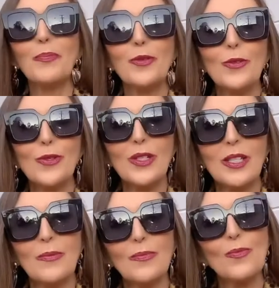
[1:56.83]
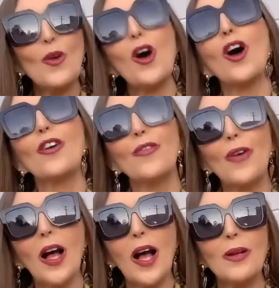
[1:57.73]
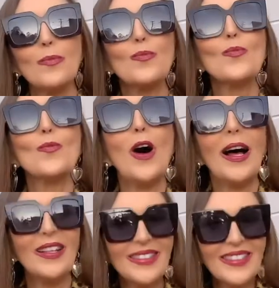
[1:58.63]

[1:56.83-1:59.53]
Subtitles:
plus, au revoir, mwah.